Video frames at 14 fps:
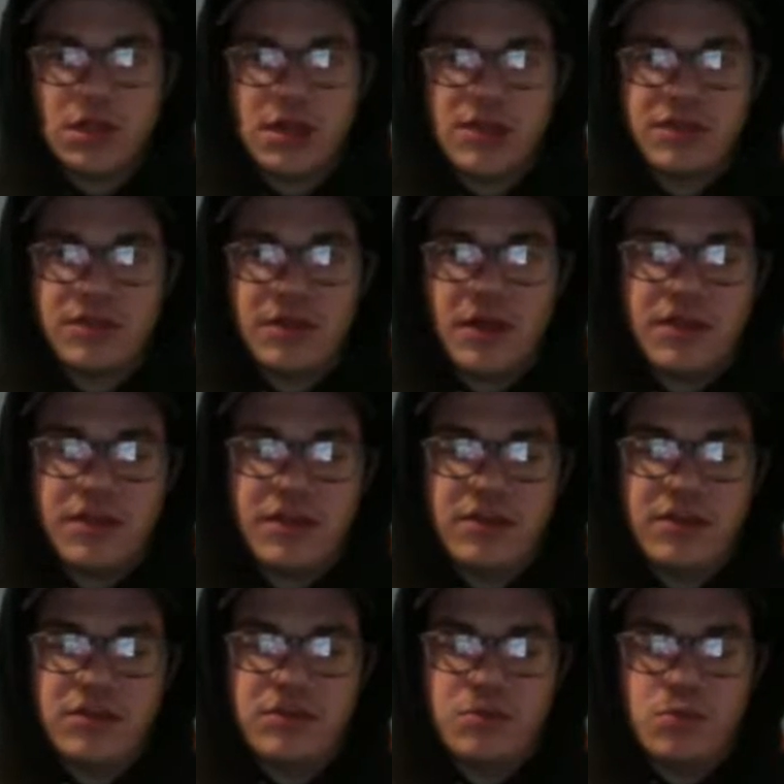I think
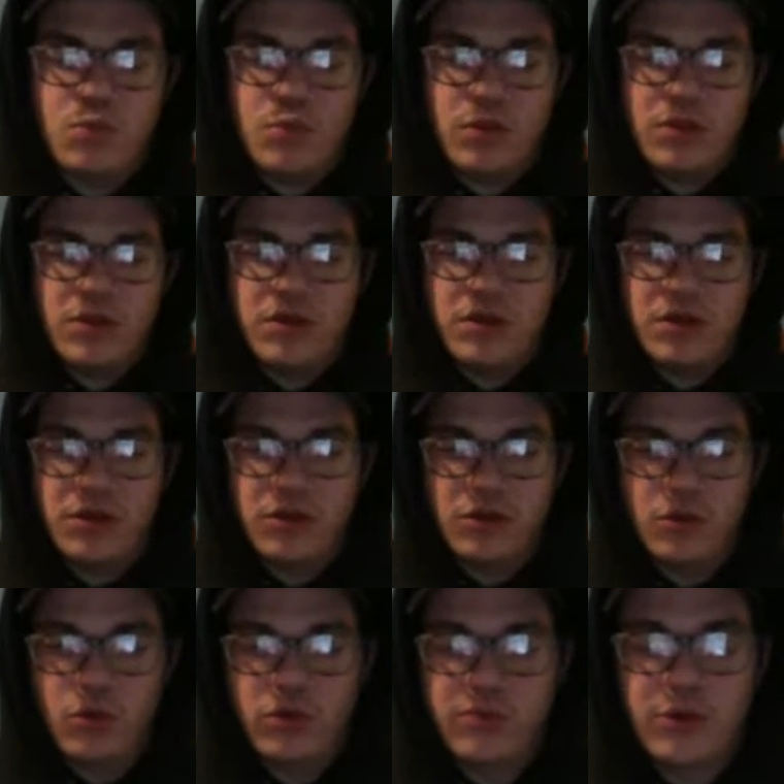one of the coolest parts about
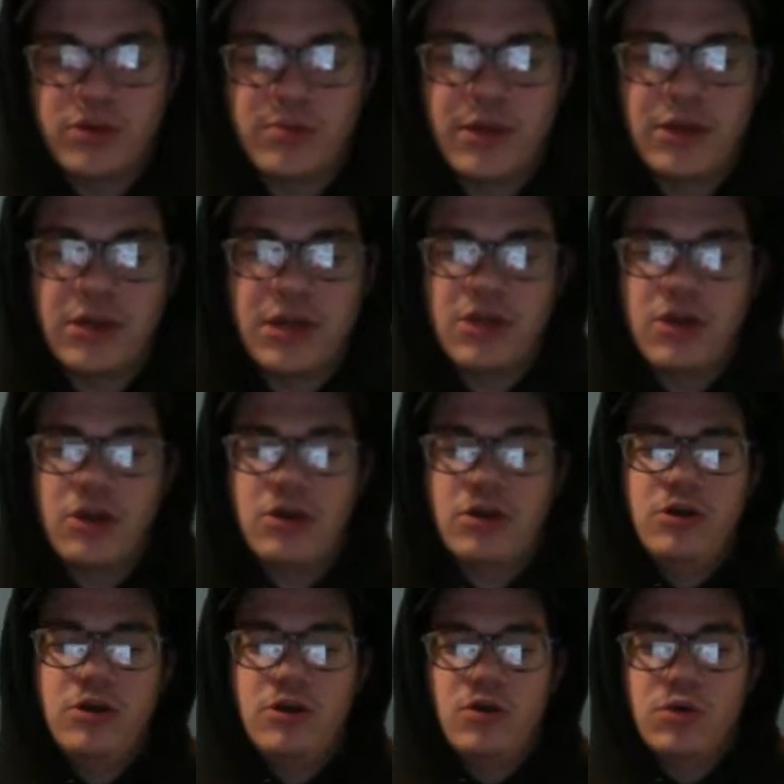getting hurt
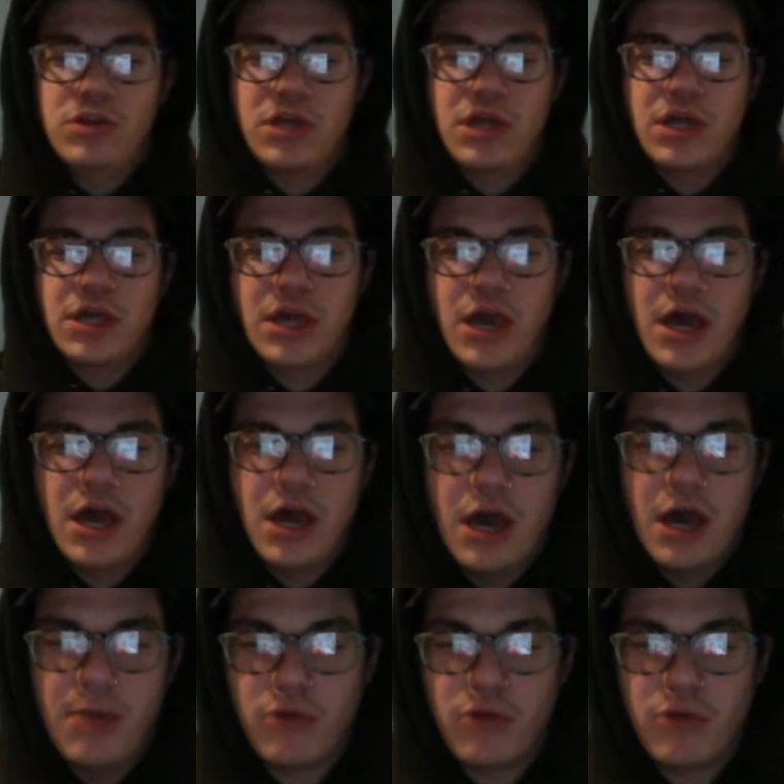was like
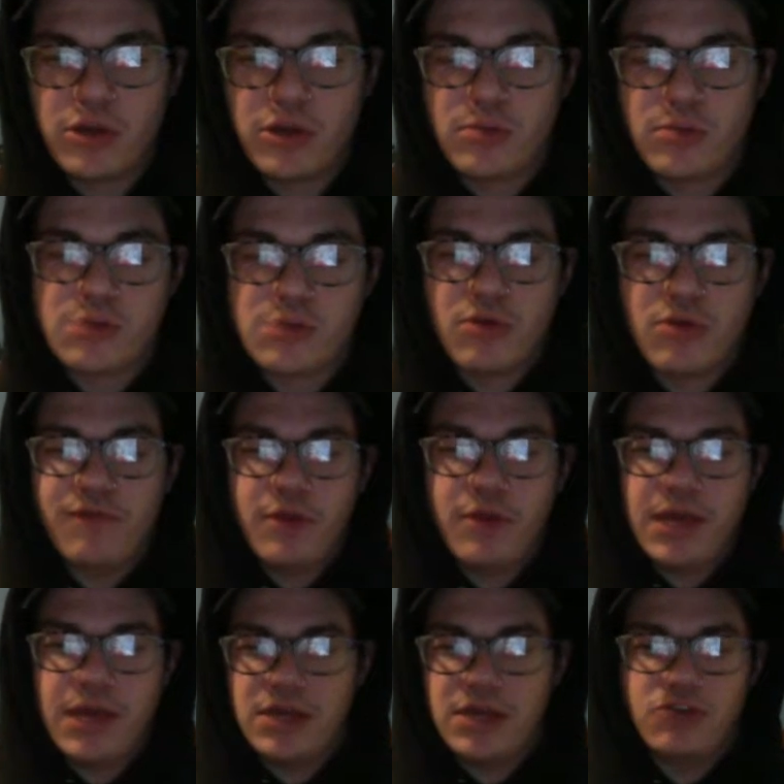I brought so much more fun
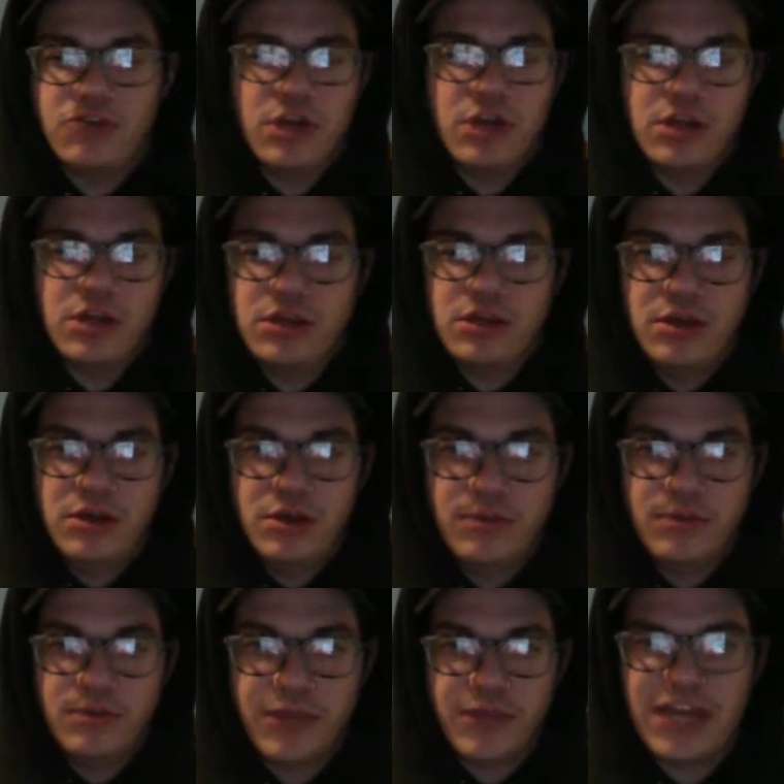back into training.
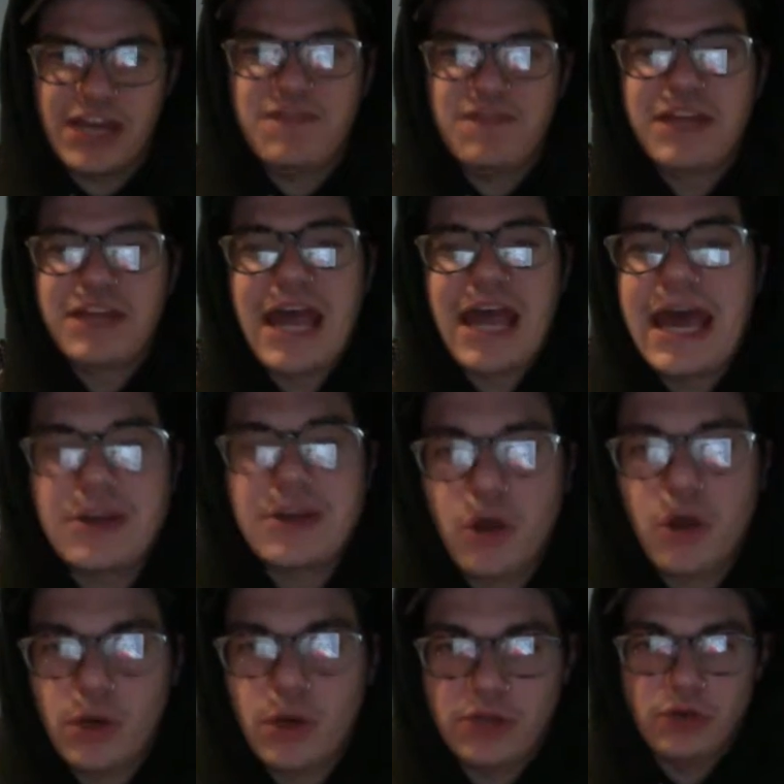Like I didn't feel like I had to
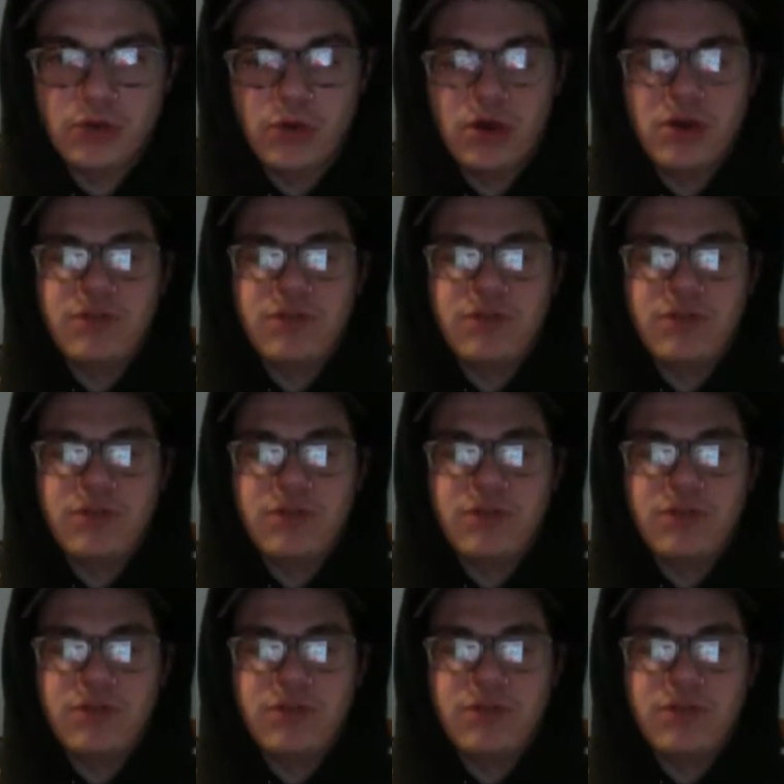go in and do, oh